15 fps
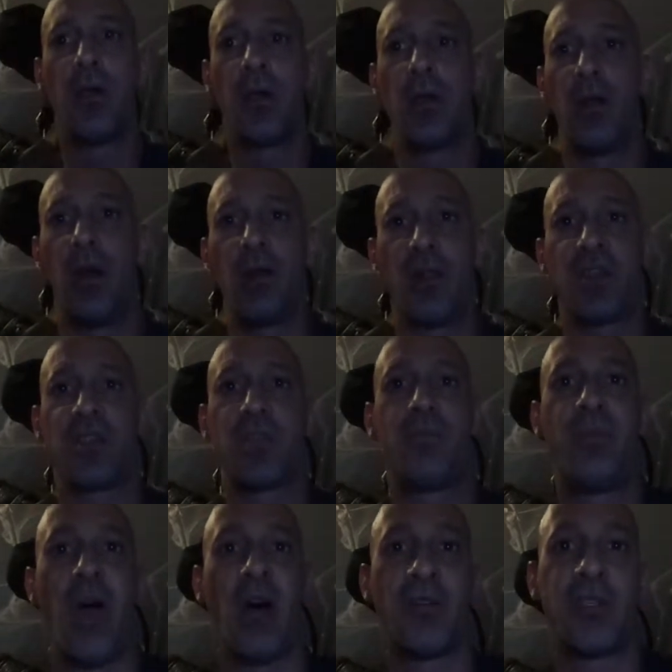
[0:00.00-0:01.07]
you know, not
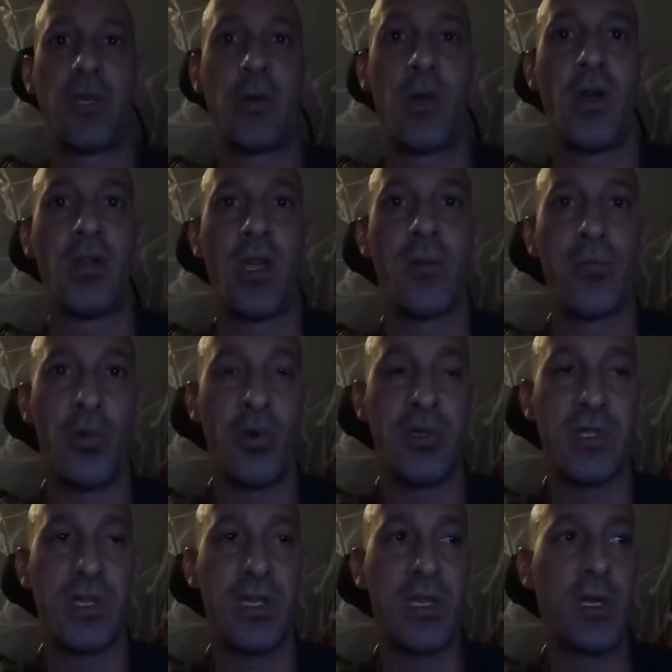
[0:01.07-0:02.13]
just bounce it around like
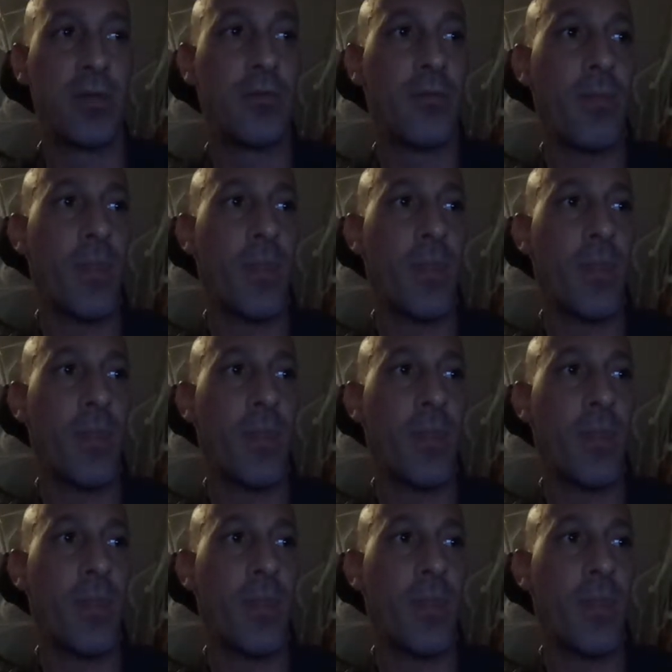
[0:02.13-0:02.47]
Bruce Lee.